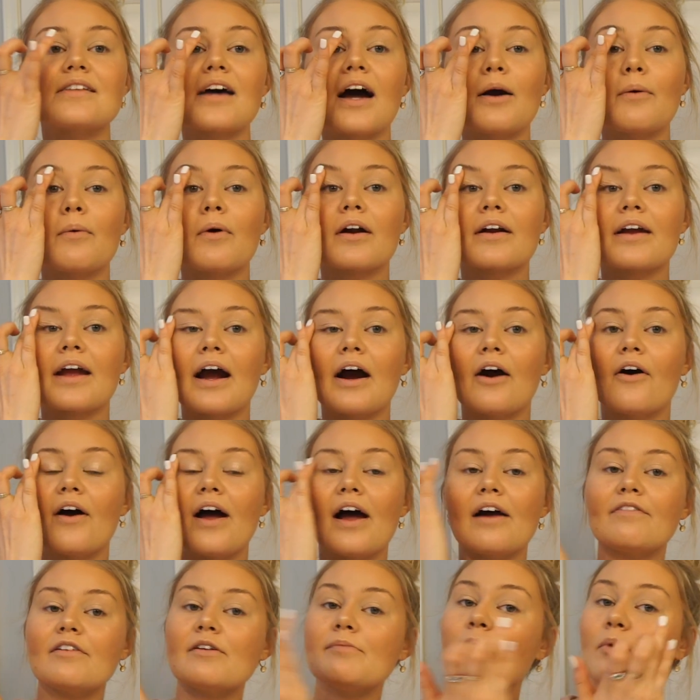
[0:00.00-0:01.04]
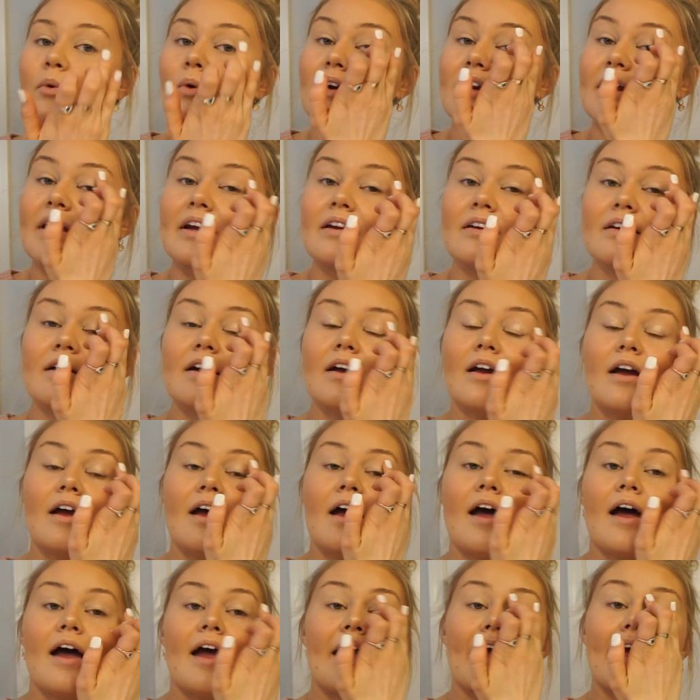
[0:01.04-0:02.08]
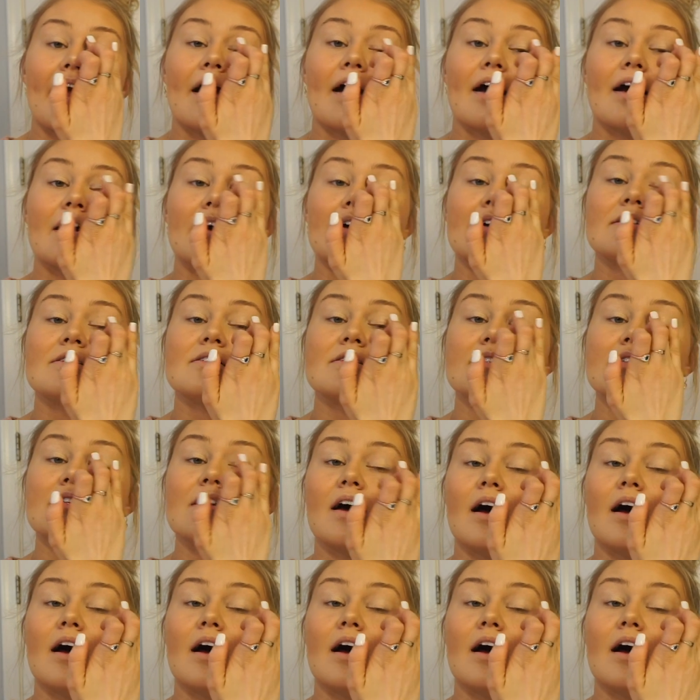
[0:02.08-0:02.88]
I work out every morning, and